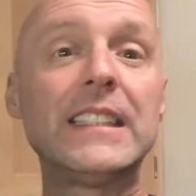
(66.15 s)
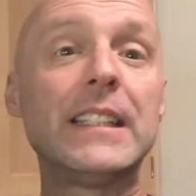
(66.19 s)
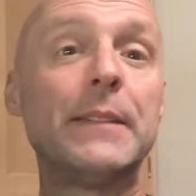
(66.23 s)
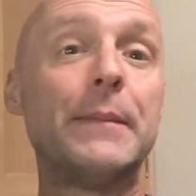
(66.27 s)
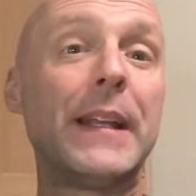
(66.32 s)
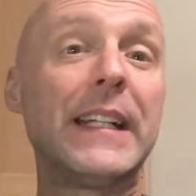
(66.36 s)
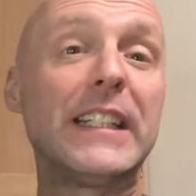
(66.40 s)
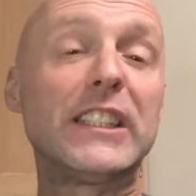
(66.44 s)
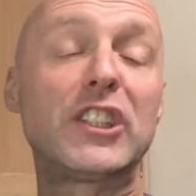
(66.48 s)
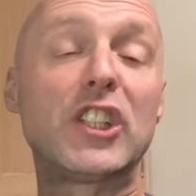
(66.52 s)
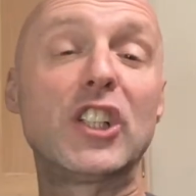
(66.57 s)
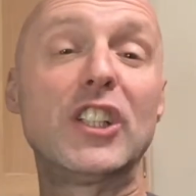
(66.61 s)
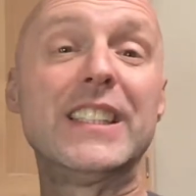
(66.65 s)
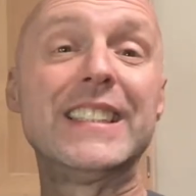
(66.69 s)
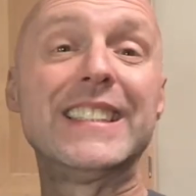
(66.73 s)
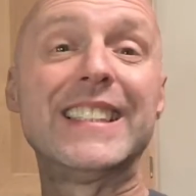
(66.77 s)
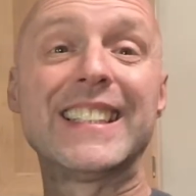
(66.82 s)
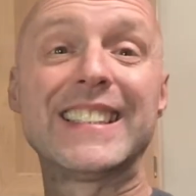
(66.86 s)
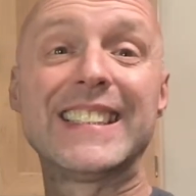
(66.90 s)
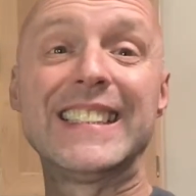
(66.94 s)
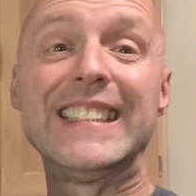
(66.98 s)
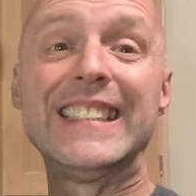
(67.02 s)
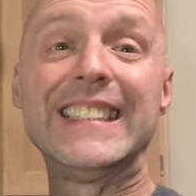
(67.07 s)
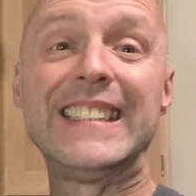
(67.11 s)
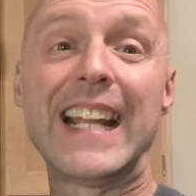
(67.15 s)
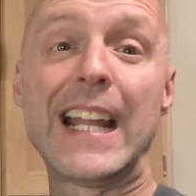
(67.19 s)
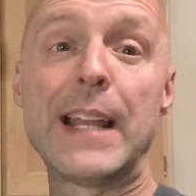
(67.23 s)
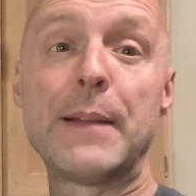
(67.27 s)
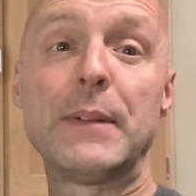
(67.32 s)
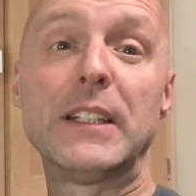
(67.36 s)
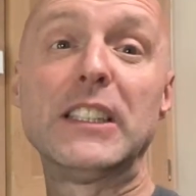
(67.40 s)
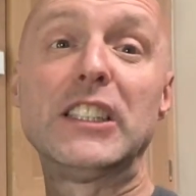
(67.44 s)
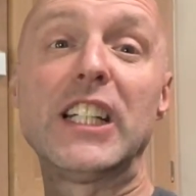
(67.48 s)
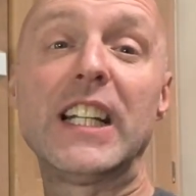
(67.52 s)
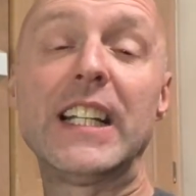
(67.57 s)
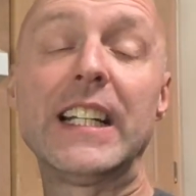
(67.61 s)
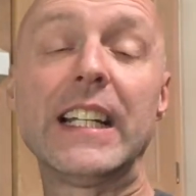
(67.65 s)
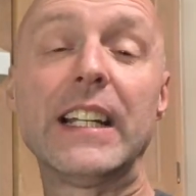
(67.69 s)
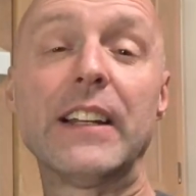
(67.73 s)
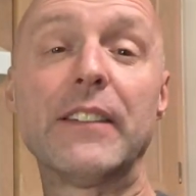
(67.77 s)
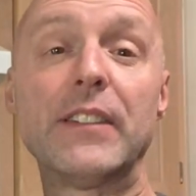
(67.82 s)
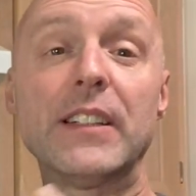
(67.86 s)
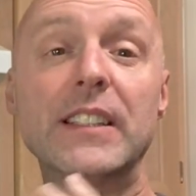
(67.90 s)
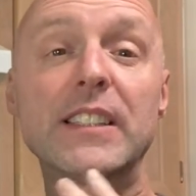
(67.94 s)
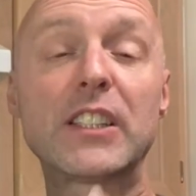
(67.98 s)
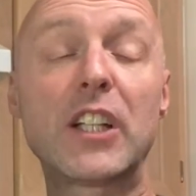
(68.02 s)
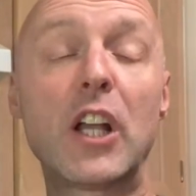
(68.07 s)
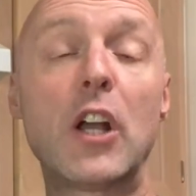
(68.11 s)
to make sure it doesn't damage any
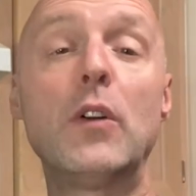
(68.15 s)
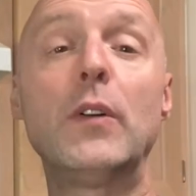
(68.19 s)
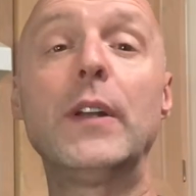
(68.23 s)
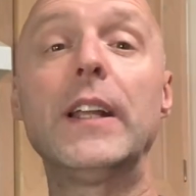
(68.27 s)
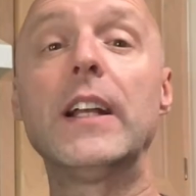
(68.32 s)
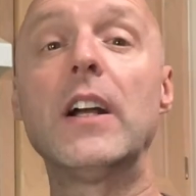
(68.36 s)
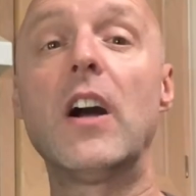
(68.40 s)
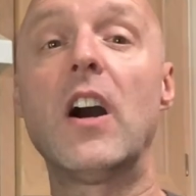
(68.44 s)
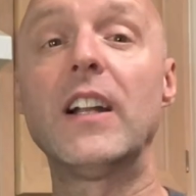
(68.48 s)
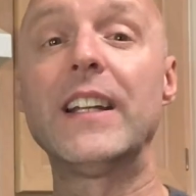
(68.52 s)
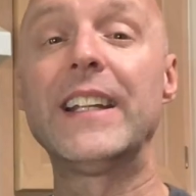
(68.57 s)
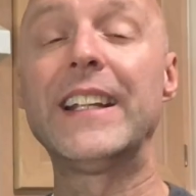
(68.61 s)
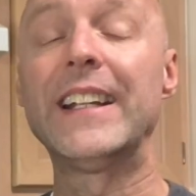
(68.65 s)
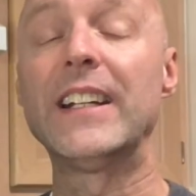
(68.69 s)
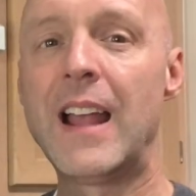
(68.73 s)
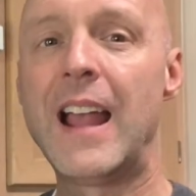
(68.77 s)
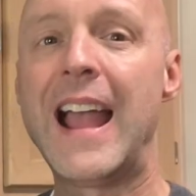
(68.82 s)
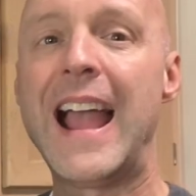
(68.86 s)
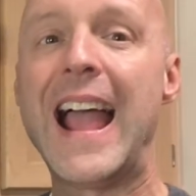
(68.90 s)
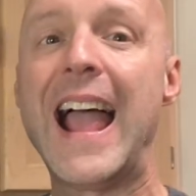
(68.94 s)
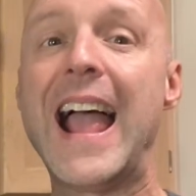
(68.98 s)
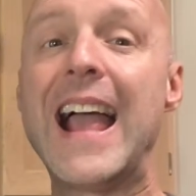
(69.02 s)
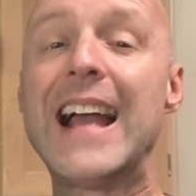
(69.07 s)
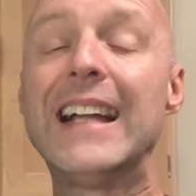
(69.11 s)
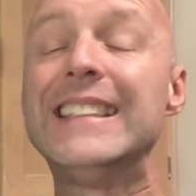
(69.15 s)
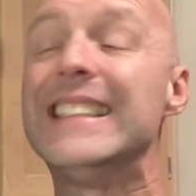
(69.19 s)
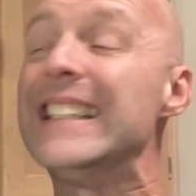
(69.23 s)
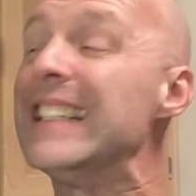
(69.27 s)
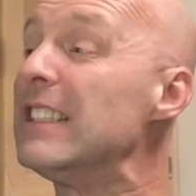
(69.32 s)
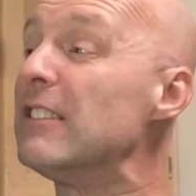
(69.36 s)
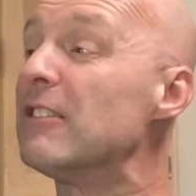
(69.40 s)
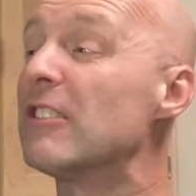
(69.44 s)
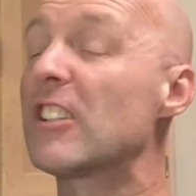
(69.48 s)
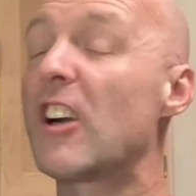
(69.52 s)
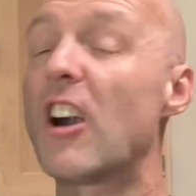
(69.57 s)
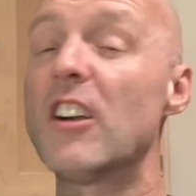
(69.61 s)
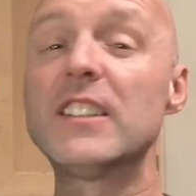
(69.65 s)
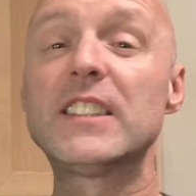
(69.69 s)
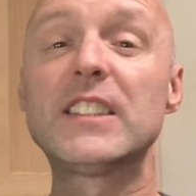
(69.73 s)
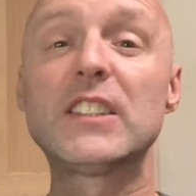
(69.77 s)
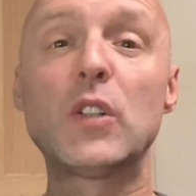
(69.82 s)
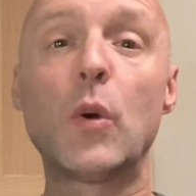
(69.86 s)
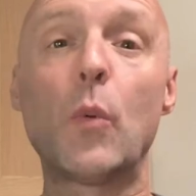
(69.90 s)
of this coating on here. And in regards to